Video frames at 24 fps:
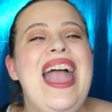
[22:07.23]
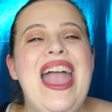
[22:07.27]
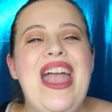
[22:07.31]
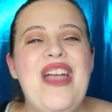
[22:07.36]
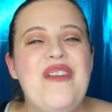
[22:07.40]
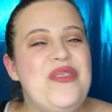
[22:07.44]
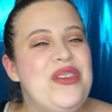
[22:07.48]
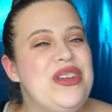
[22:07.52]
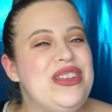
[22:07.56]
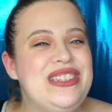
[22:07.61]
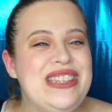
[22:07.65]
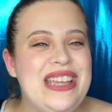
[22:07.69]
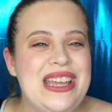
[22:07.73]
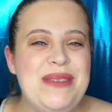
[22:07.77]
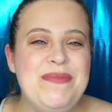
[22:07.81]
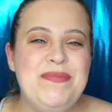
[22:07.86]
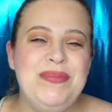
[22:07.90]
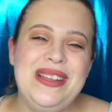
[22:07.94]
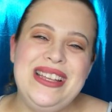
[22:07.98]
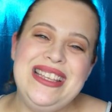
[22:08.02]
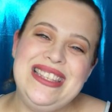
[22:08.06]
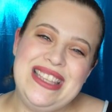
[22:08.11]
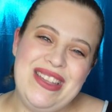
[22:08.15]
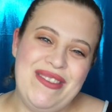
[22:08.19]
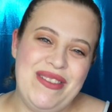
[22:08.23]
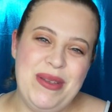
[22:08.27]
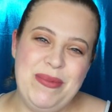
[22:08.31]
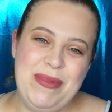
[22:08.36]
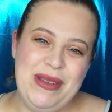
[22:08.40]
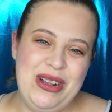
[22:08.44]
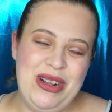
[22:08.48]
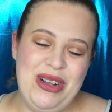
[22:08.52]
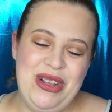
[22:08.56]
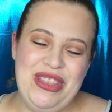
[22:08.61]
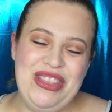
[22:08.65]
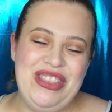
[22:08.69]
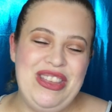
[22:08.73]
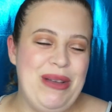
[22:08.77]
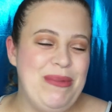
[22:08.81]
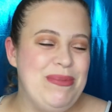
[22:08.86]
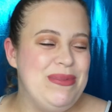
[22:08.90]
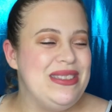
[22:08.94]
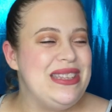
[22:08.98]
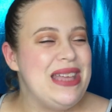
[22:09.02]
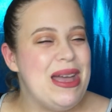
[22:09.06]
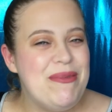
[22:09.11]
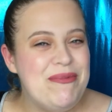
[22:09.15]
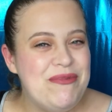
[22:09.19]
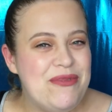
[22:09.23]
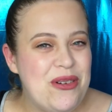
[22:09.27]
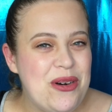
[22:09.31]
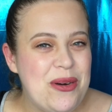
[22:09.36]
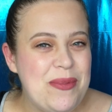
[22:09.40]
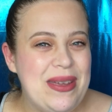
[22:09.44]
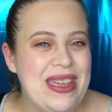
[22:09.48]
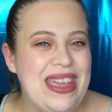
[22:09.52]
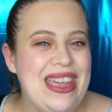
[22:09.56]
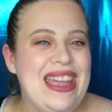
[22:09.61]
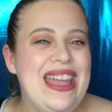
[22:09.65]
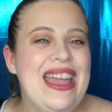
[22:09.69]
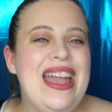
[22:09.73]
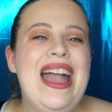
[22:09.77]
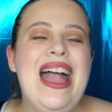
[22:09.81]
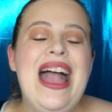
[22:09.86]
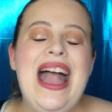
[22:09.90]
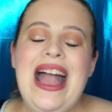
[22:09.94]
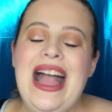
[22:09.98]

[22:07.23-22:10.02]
If you did, please give it a big old thumbs up for me.